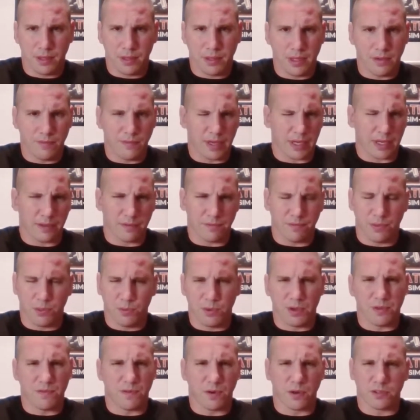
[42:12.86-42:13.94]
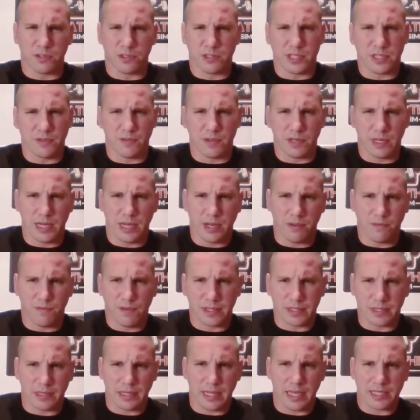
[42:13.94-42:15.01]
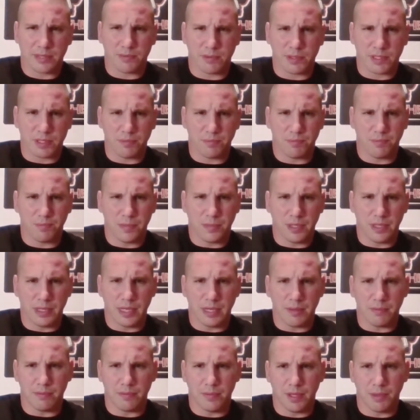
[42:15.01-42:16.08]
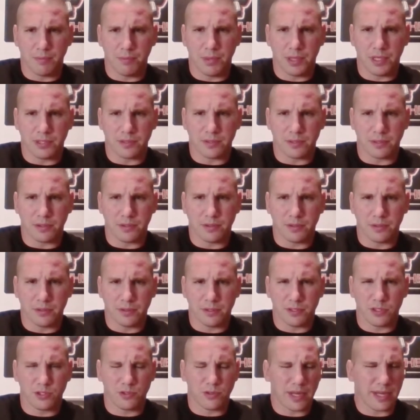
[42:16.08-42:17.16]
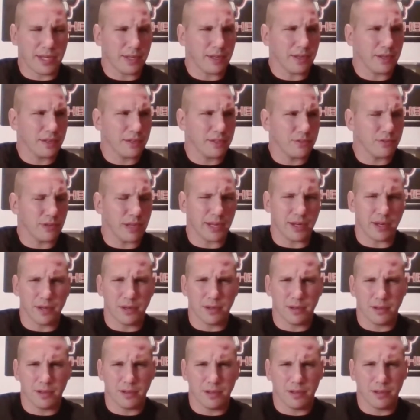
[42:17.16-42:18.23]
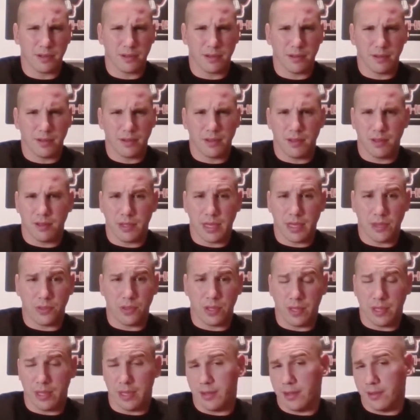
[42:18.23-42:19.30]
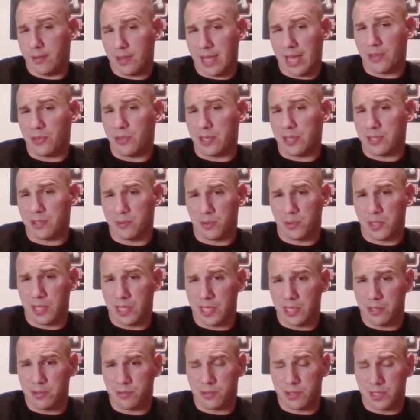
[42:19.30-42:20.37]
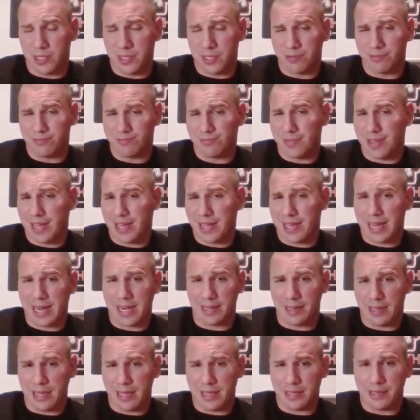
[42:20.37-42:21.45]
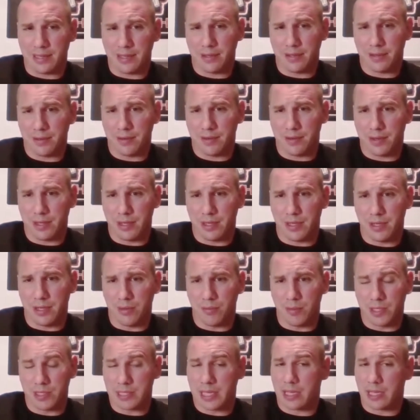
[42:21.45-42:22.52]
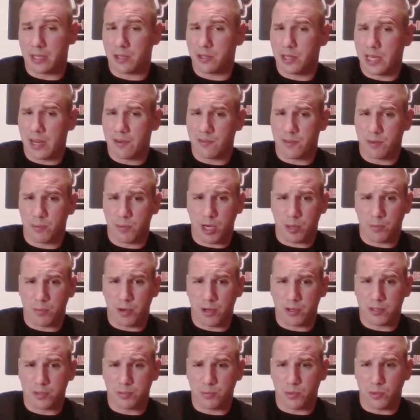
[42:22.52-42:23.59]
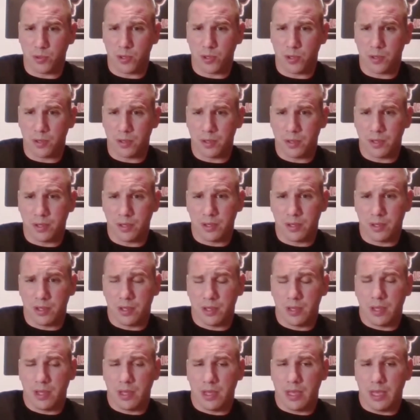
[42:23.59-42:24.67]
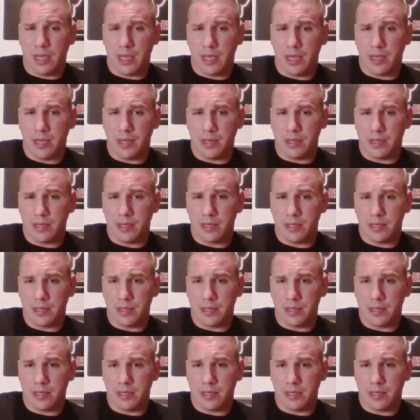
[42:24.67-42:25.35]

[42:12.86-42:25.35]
They have like three versions of it now. In fact, the last one's the damn pistol striker. That thing's really interesting. I kind of like it. It's got good aftermarket parts support. And